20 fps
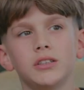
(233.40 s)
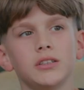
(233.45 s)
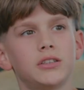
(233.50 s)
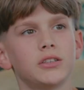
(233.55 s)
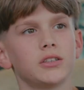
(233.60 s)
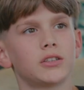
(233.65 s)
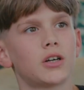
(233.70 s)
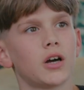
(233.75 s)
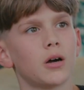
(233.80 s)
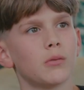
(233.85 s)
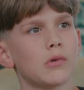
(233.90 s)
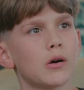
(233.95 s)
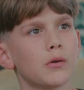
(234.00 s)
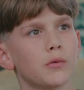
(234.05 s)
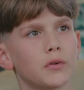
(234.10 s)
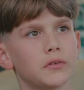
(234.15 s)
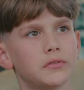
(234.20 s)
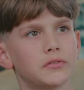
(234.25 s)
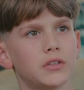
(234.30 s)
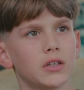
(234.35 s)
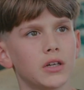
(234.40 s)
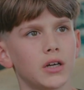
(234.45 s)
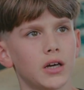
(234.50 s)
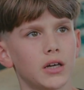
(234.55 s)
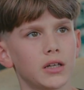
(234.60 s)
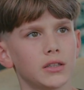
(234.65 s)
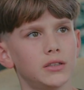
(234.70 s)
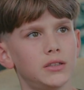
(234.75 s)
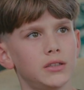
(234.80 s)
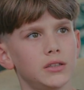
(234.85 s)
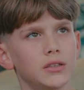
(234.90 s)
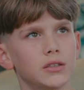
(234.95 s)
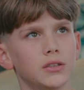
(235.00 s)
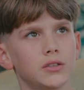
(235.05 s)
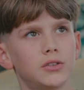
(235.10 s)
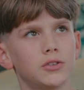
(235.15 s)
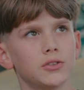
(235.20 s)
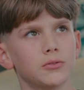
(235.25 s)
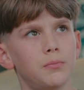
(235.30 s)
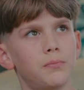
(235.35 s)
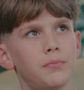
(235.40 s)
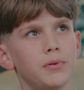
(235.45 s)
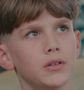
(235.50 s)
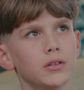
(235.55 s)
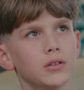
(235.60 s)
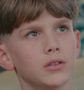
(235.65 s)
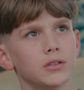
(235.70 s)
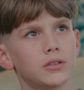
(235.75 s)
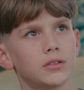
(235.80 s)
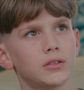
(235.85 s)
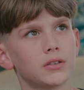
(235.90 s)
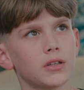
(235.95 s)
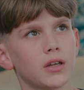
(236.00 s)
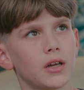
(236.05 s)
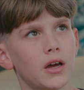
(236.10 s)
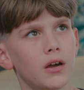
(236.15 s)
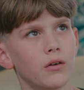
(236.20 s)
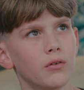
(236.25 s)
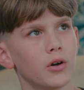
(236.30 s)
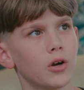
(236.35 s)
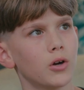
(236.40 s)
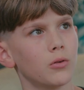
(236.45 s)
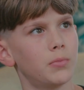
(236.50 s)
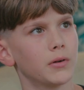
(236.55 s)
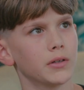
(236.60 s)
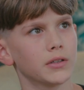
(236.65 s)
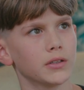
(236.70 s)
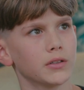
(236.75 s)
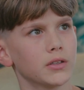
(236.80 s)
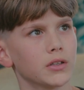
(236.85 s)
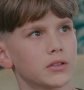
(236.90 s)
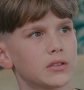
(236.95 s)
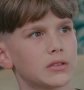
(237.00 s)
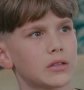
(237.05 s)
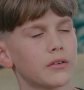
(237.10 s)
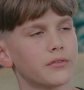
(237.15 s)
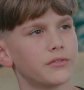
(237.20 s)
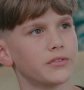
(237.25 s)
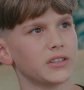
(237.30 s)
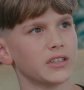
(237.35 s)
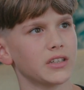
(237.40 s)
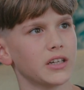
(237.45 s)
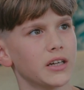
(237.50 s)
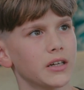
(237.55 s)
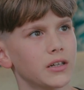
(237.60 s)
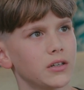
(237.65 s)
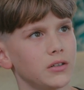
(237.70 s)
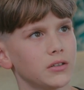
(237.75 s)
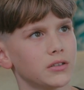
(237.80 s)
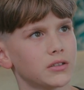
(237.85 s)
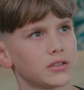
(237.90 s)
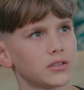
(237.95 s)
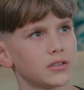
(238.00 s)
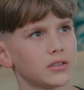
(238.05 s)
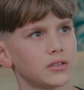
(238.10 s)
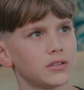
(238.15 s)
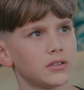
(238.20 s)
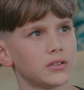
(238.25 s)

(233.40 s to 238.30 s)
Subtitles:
did you come up with the idea to build a robot and not something else?